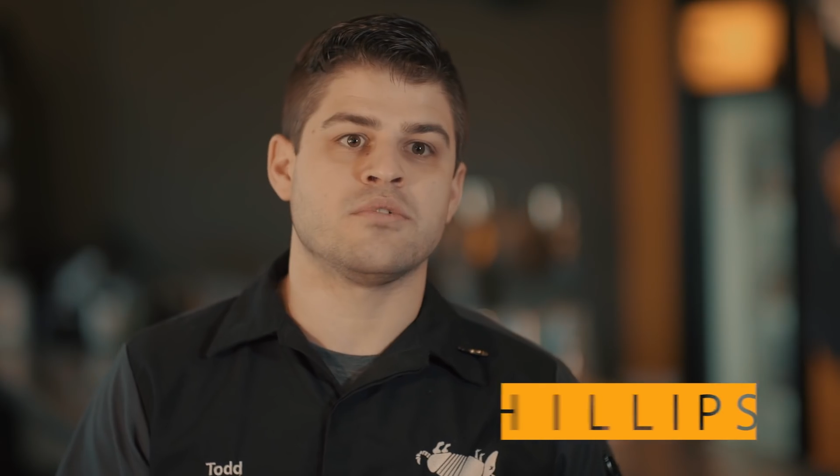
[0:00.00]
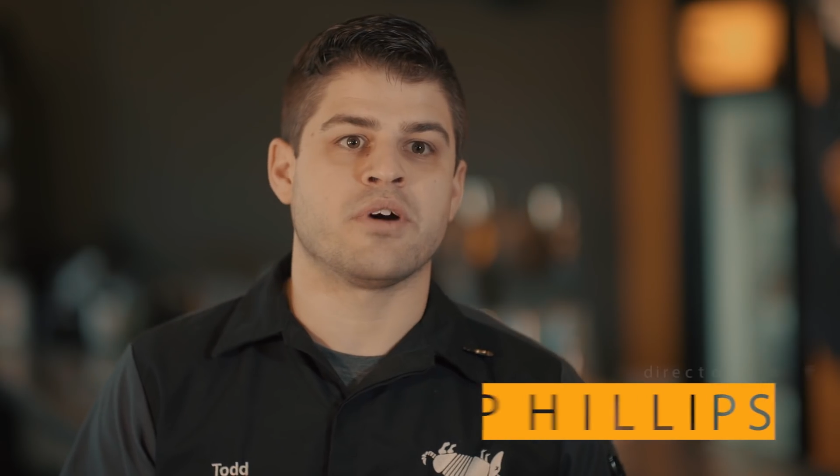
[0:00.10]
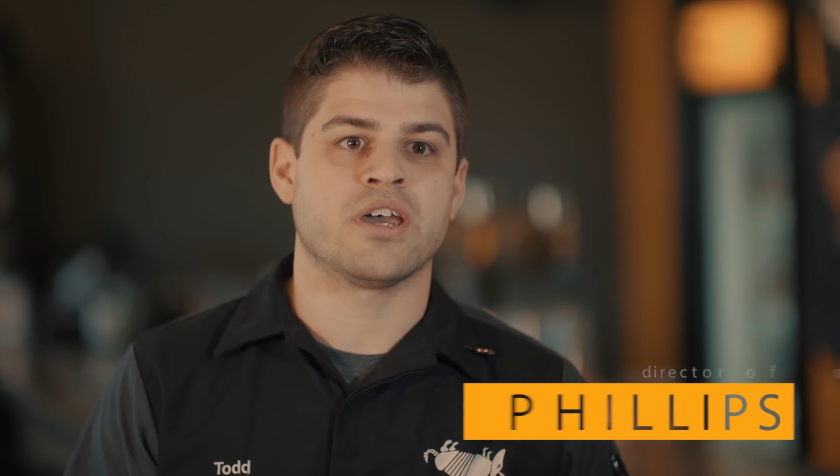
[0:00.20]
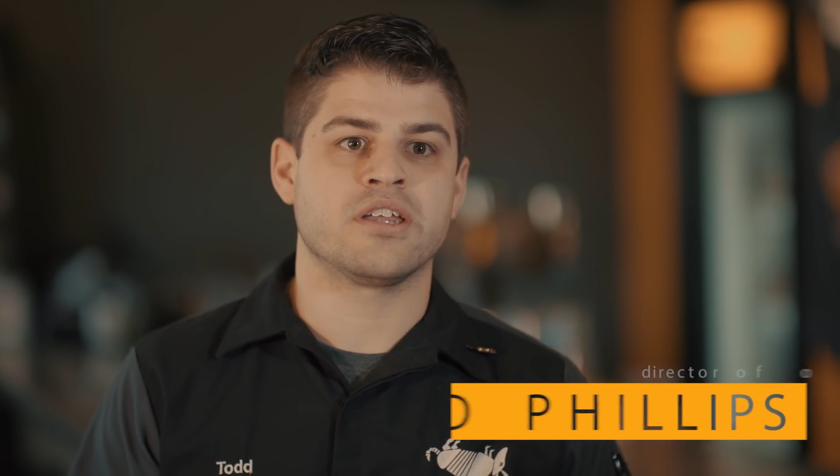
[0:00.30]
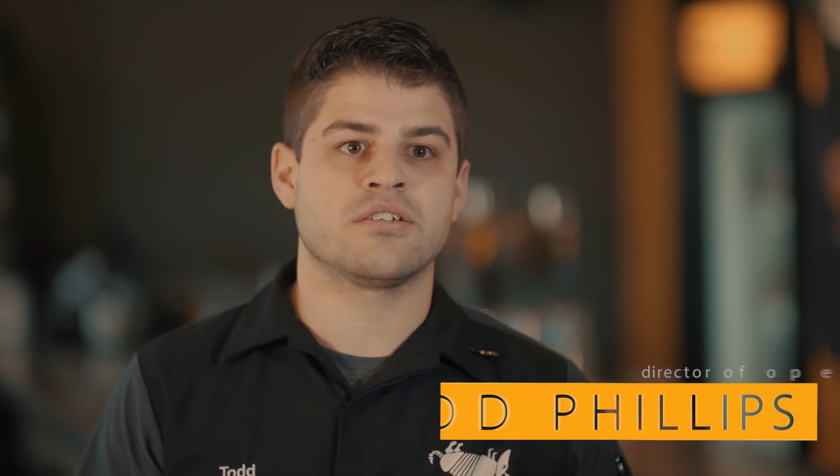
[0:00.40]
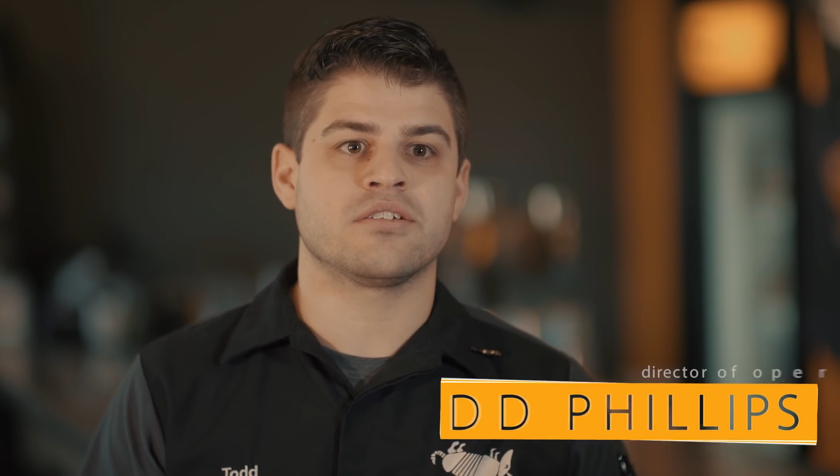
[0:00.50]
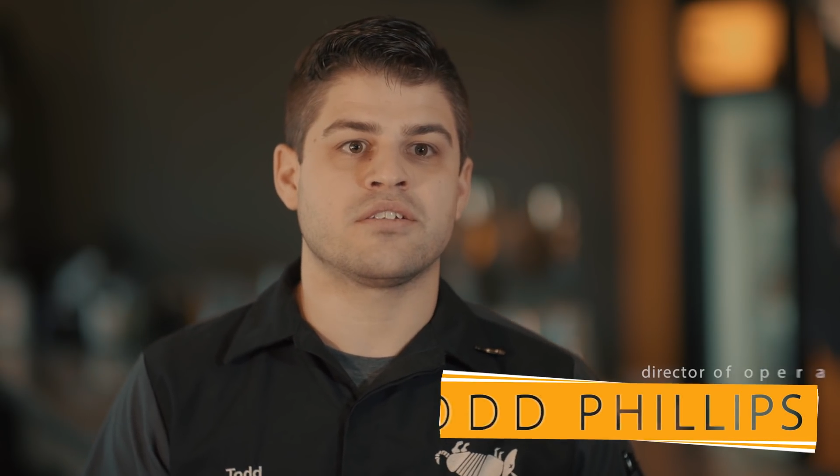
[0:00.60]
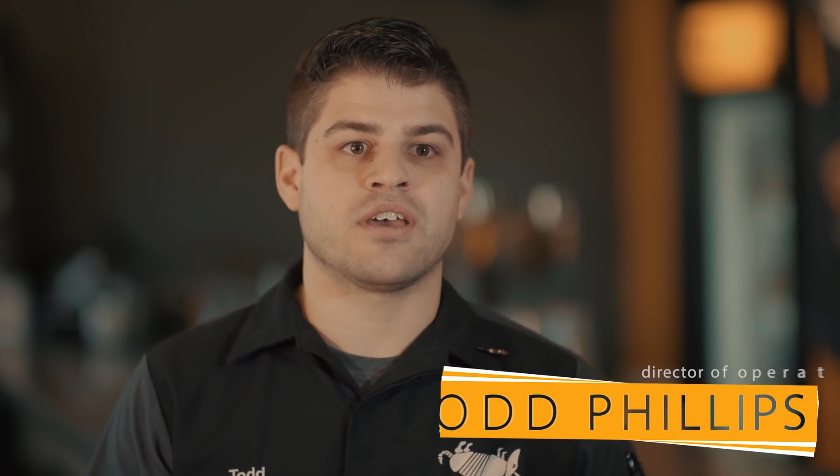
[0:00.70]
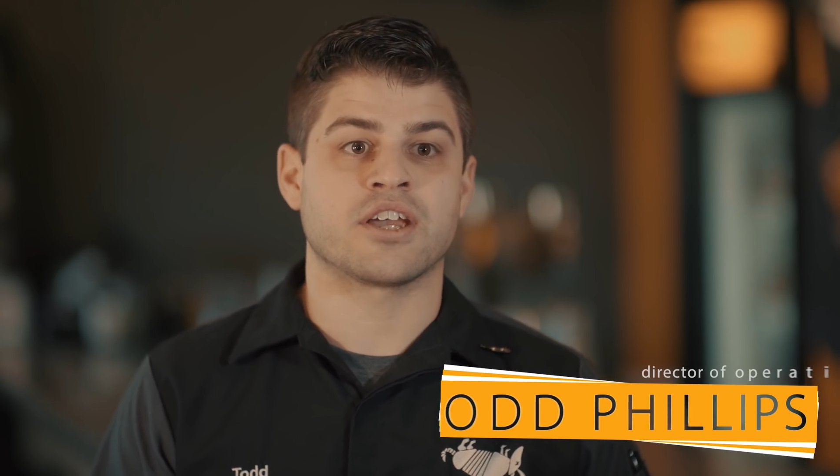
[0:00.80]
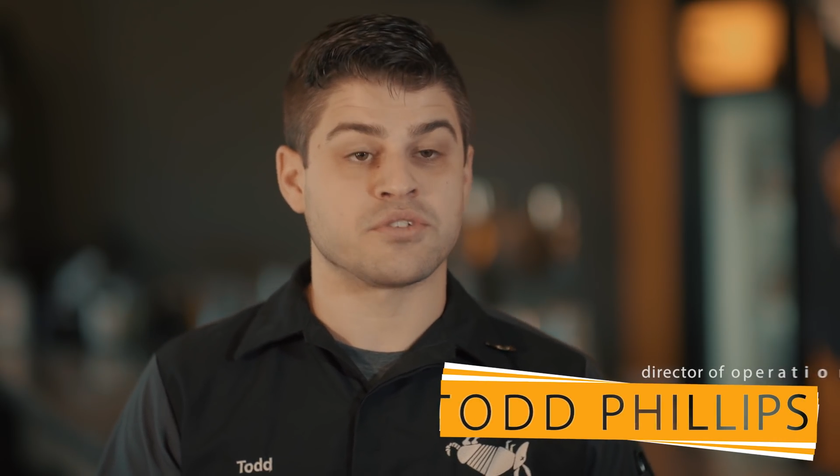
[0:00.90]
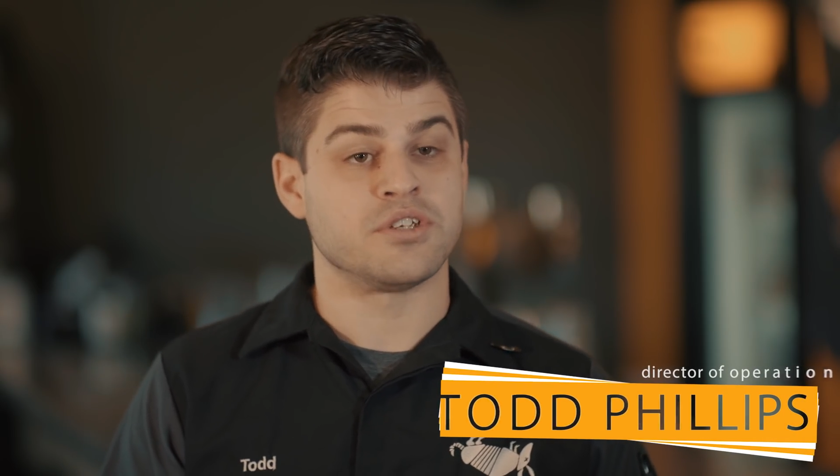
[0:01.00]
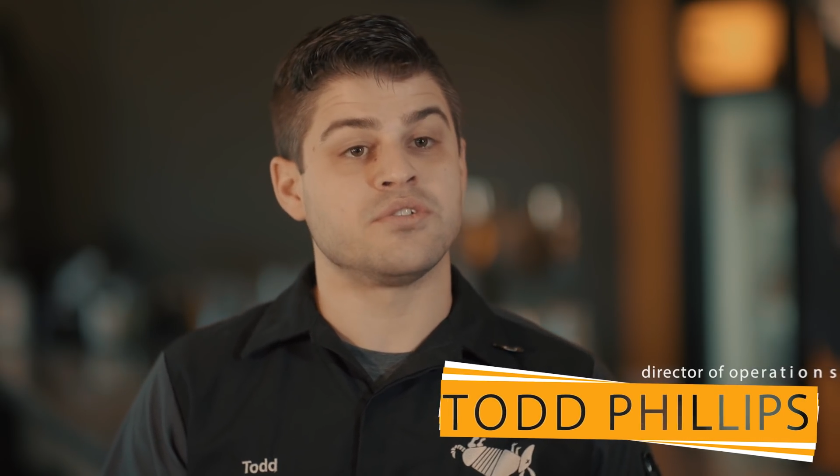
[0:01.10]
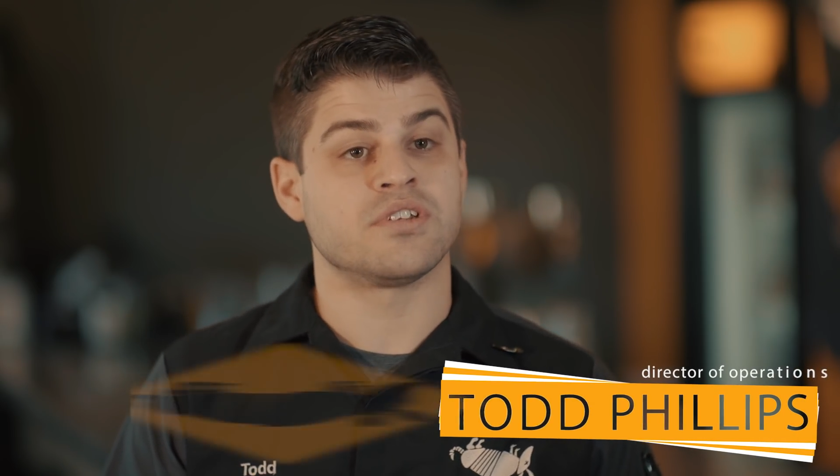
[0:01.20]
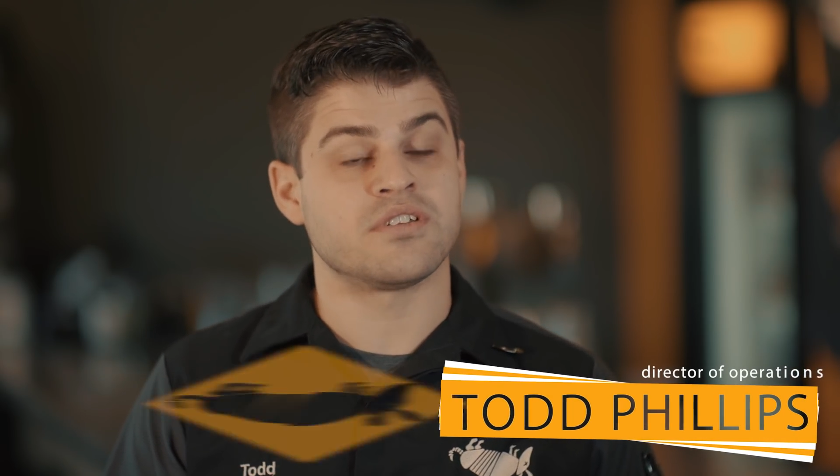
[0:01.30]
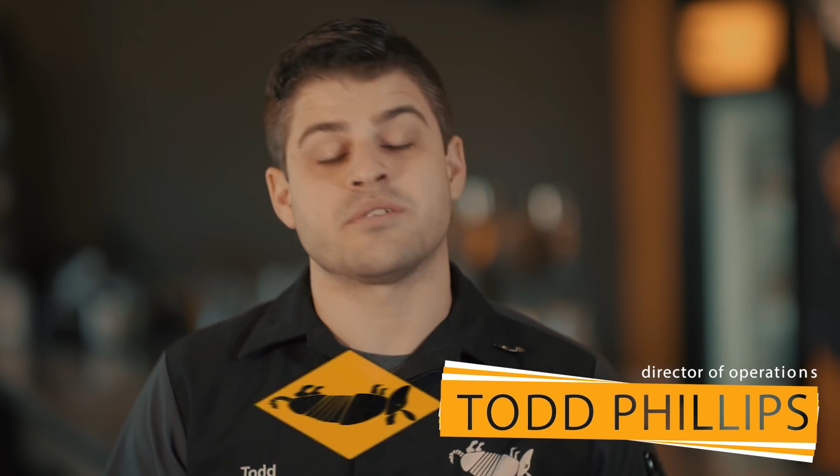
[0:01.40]
we might actually
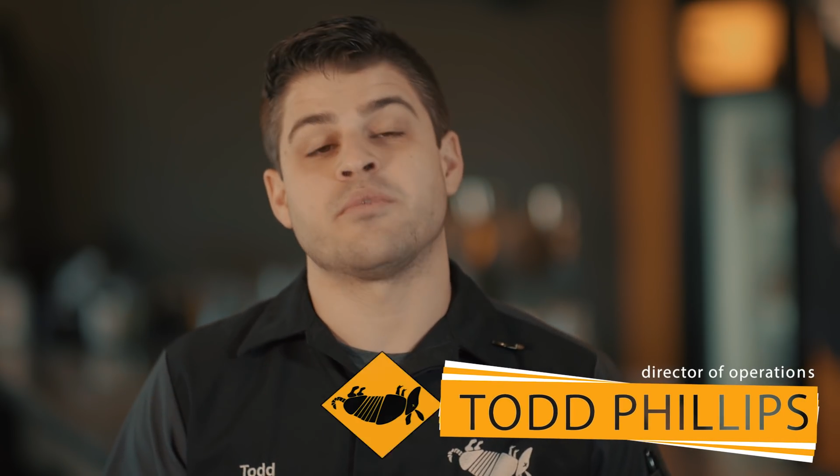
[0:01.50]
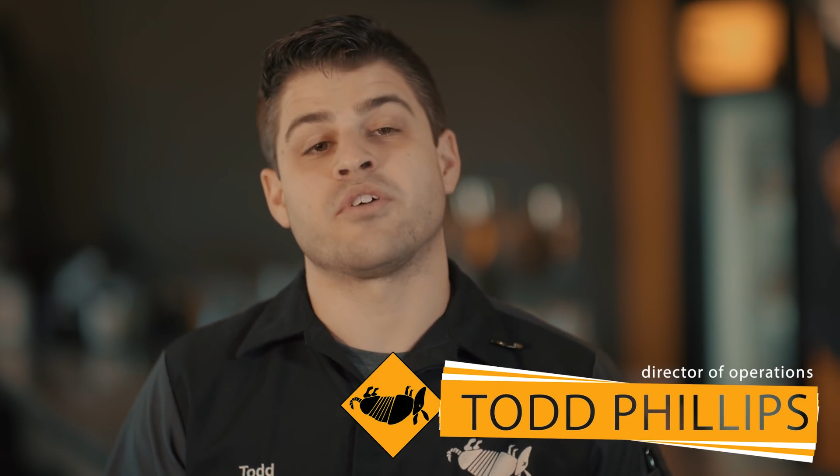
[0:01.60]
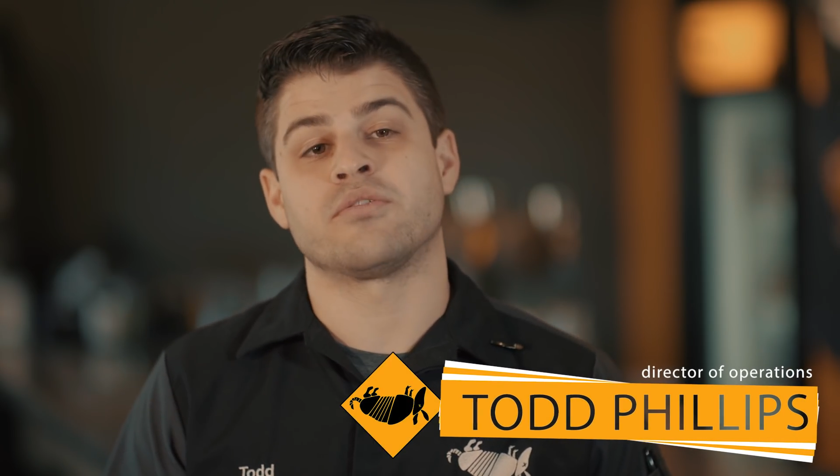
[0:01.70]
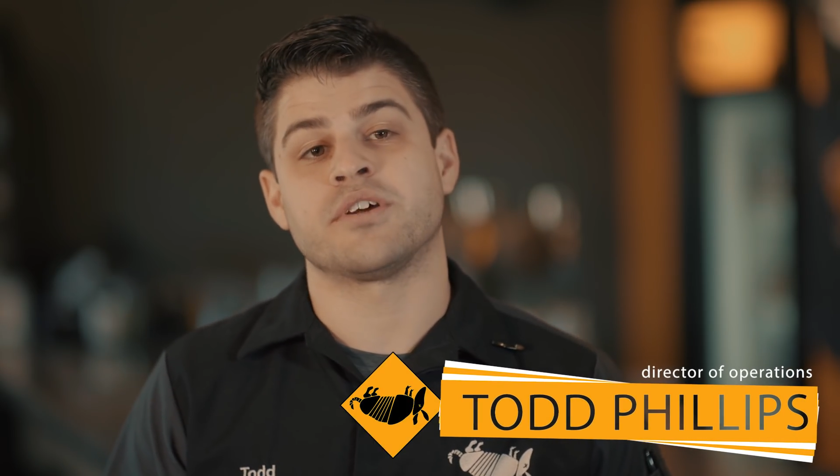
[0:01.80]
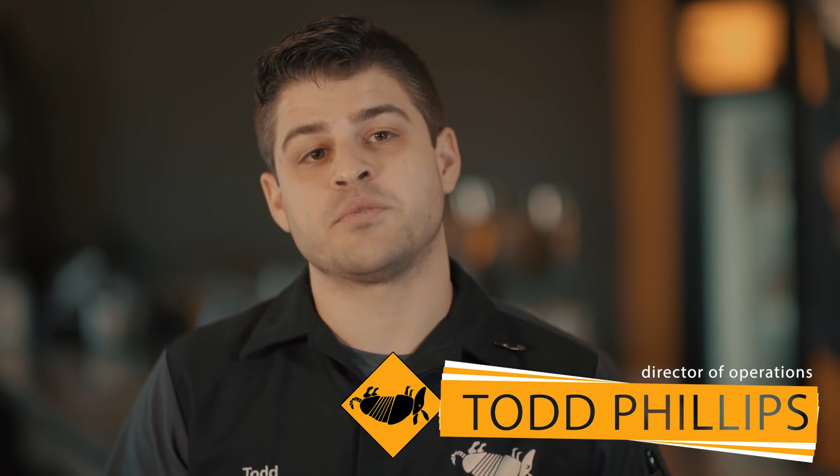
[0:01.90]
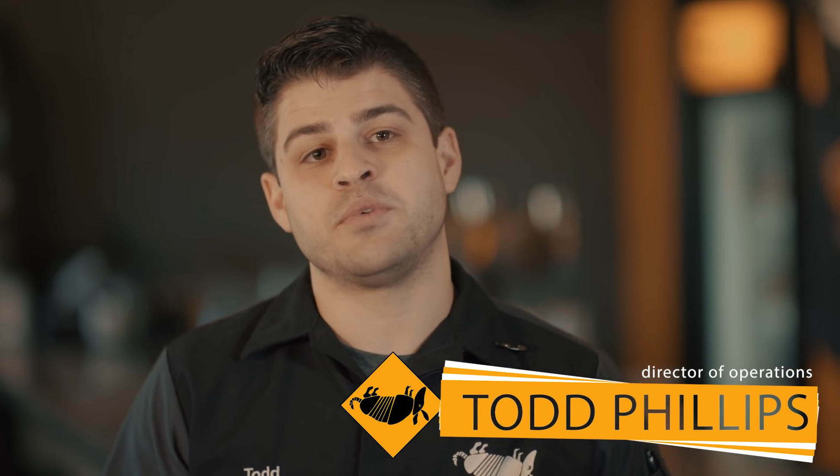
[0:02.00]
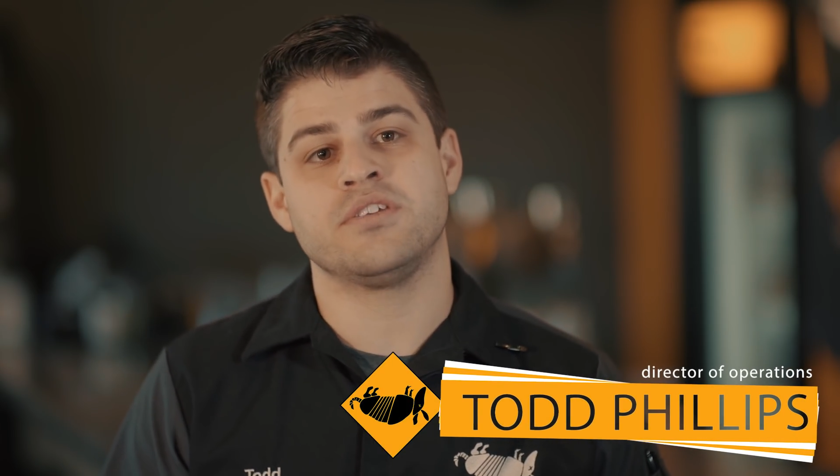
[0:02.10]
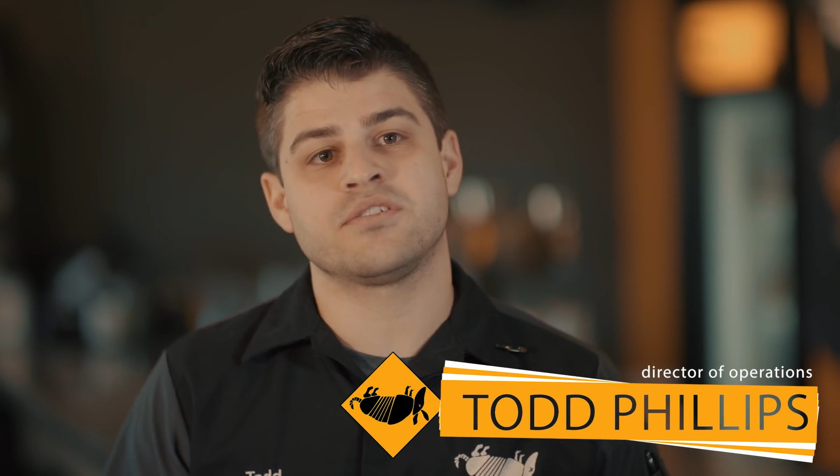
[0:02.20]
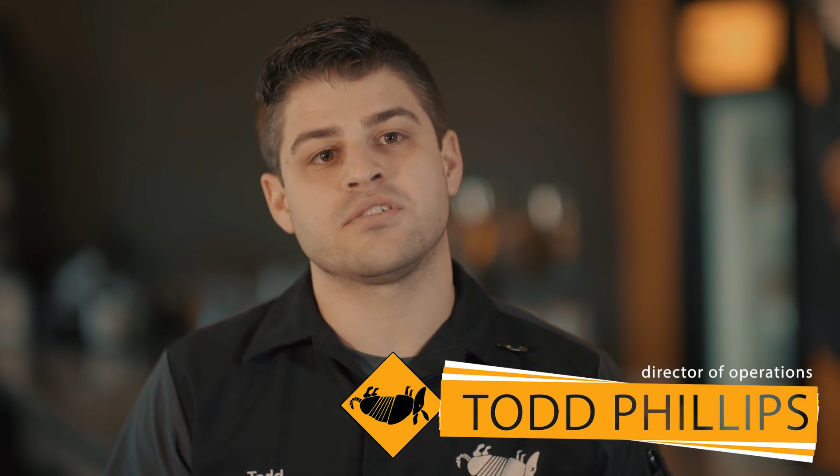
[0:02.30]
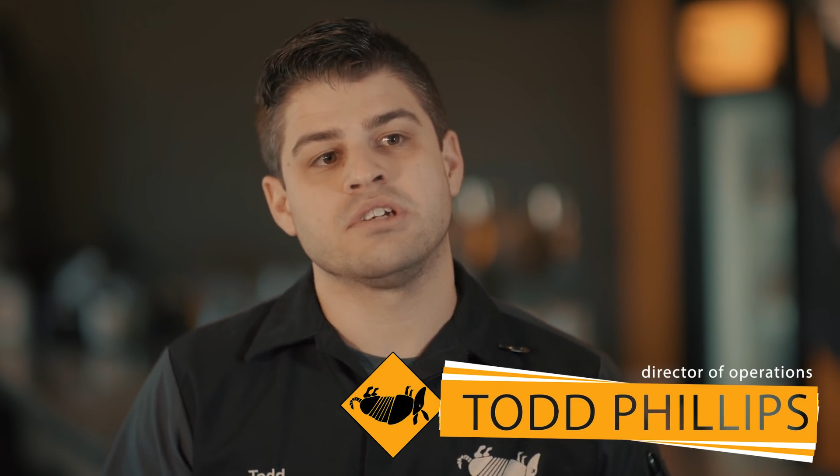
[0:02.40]
use it in some of our recipes.